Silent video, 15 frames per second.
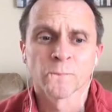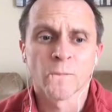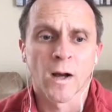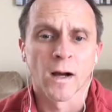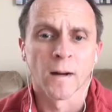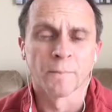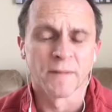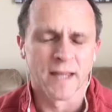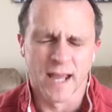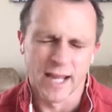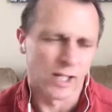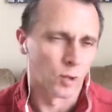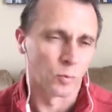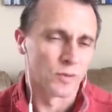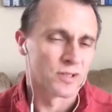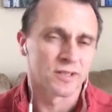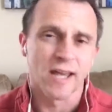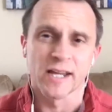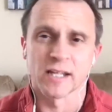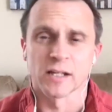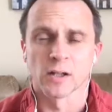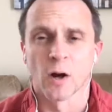The anger was
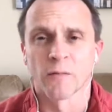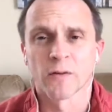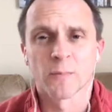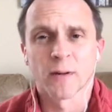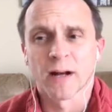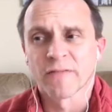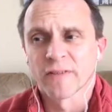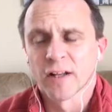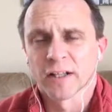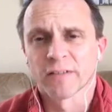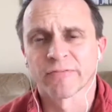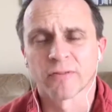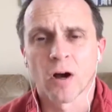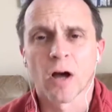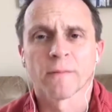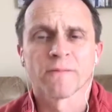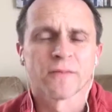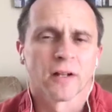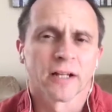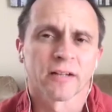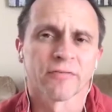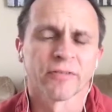taking over, but I felt like a fraud,
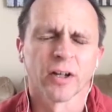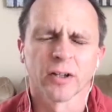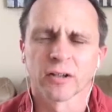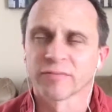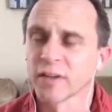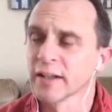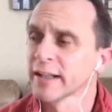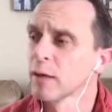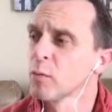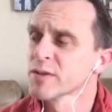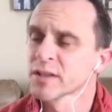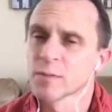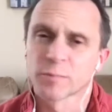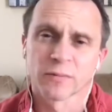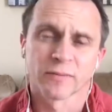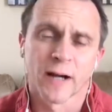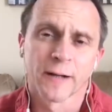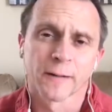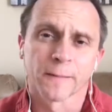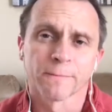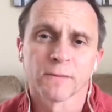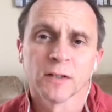felt like a failure, felt like I wasn't a provider.